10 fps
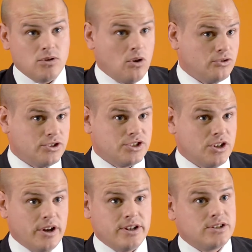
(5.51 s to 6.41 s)
onto
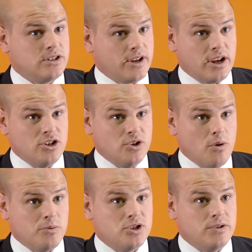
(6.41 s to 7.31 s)
sites looking at new
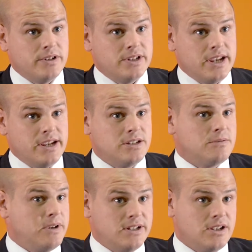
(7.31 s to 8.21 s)

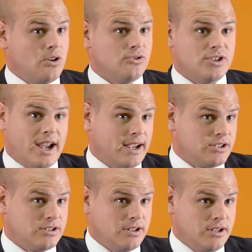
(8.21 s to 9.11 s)
opportunities, meeting
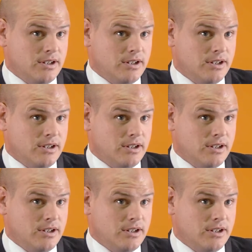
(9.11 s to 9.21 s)
contacts.